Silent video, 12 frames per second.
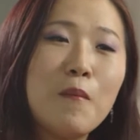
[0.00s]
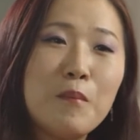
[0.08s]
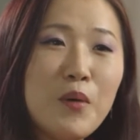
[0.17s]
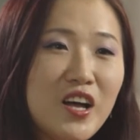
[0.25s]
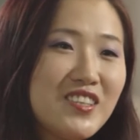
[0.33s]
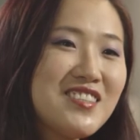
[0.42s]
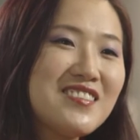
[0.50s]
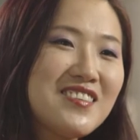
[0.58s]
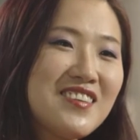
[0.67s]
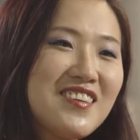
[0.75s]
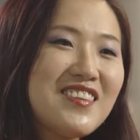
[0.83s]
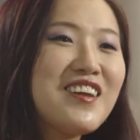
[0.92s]
But
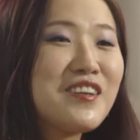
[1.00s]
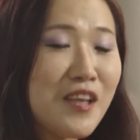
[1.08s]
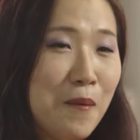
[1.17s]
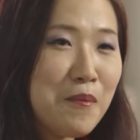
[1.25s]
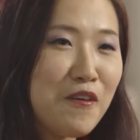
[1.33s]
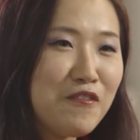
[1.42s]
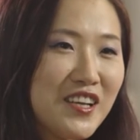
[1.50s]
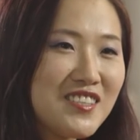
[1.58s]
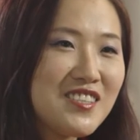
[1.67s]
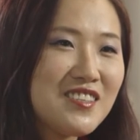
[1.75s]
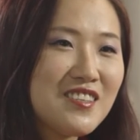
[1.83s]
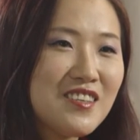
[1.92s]
they're not
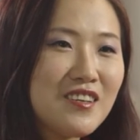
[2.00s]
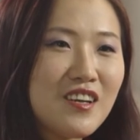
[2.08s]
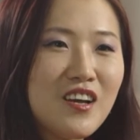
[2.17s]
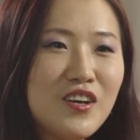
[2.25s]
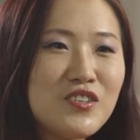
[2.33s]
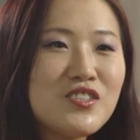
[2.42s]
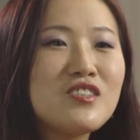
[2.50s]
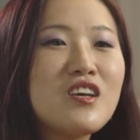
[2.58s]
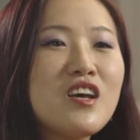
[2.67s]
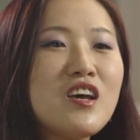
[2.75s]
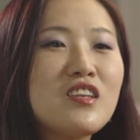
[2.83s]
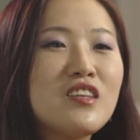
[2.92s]
perfect because
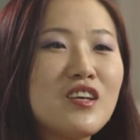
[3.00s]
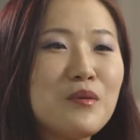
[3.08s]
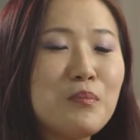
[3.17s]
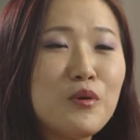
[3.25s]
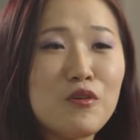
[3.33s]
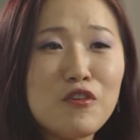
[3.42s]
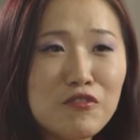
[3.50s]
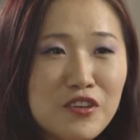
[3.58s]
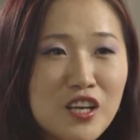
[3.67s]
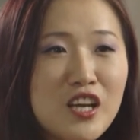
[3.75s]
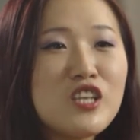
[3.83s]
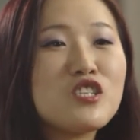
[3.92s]
the
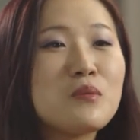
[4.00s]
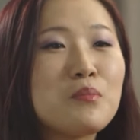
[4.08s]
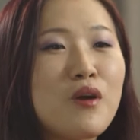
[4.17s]
purification